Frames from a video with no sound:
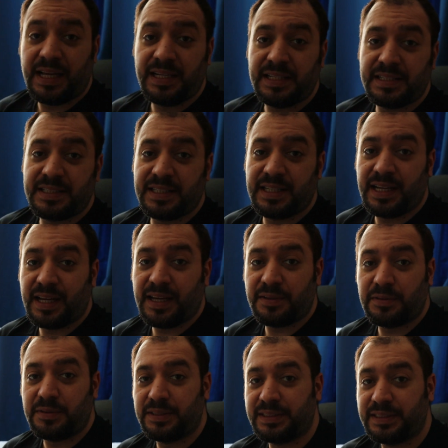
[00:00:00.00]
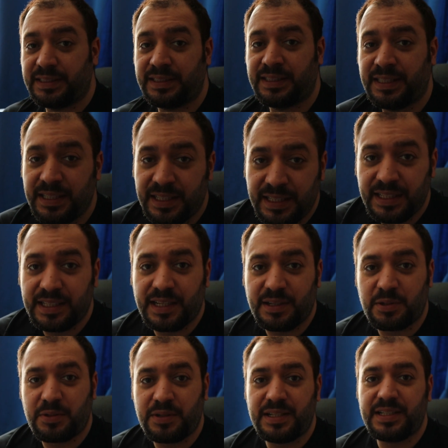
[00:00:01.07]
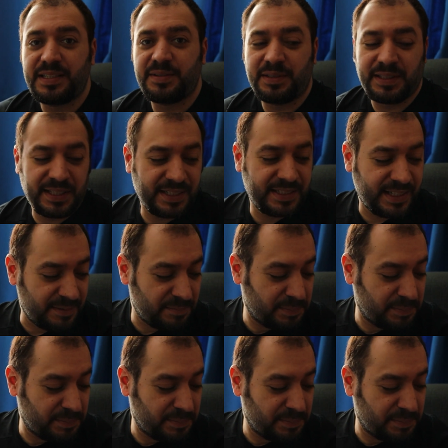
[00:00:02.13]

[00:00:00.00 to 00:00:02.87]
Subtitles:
and let's see how our quails will turn